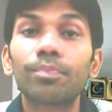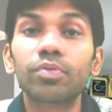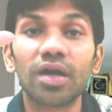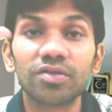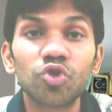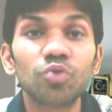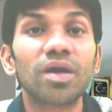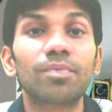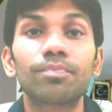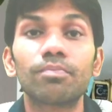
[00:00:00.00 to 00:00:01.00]

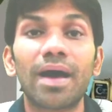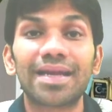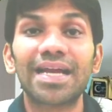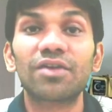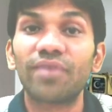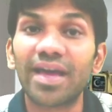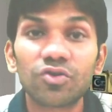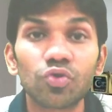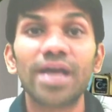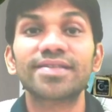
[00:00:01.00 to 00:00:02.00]
consumer market, where
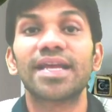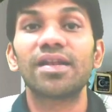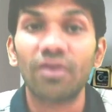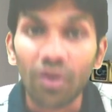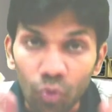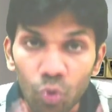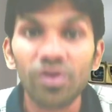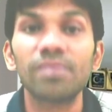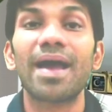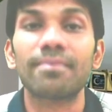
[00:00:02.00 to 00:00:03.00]
should I sell, who
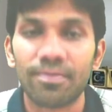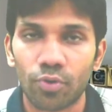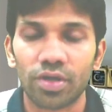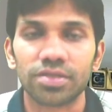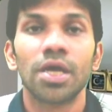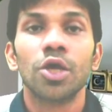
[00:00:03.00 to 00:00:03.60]
will buy my products.